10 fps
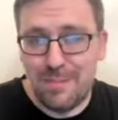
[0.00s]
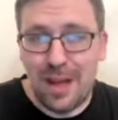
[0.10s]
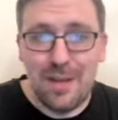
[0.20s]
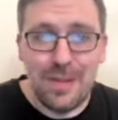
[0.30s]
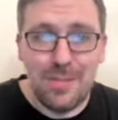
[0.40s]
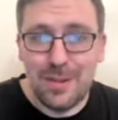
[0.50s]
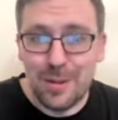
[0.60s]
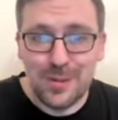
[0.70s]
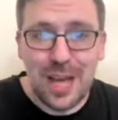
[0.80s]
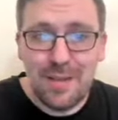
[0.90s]
maybe the most
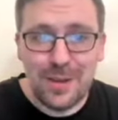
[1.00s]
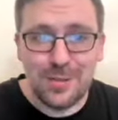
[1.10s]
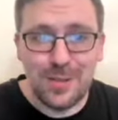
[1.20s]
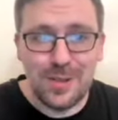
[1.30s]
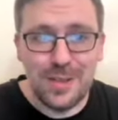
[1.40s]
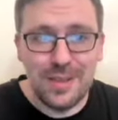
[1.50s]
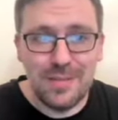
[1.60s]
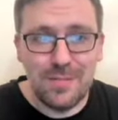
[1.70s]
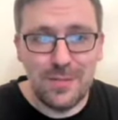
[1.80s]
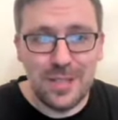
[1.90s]
obvious reason,
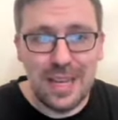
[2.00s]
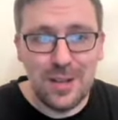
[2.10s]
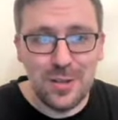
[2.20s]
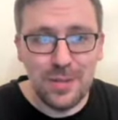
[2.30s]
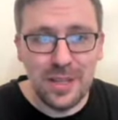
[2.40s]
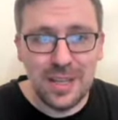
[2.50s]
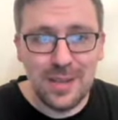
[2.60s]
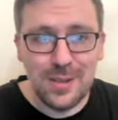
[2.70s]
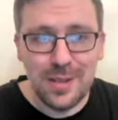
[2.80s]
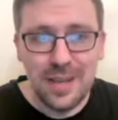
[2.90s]
tangibly,
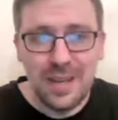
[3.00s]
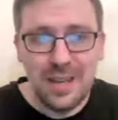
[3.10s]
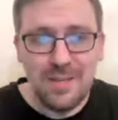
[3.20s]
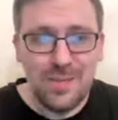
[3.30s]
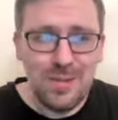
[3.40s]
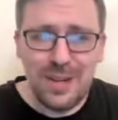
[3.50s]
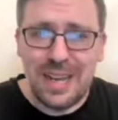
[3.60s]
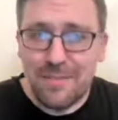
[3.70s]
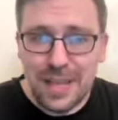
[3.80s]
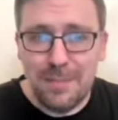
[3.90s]
is you want to have
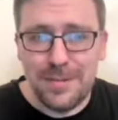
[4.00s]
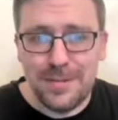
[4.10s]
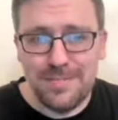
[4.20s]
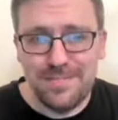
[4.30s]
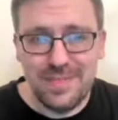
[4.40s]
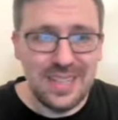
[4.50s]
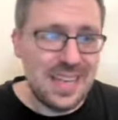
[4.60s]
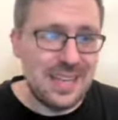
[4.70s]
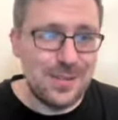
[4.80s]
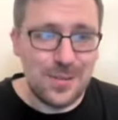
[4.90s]
depth in case
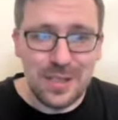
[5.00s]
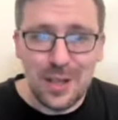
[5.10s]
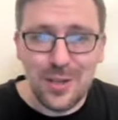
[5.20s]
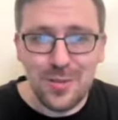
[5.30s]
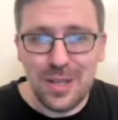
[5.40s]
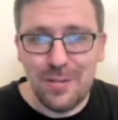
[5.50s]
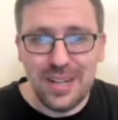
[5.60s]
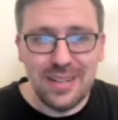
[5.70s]
there's an injury. You want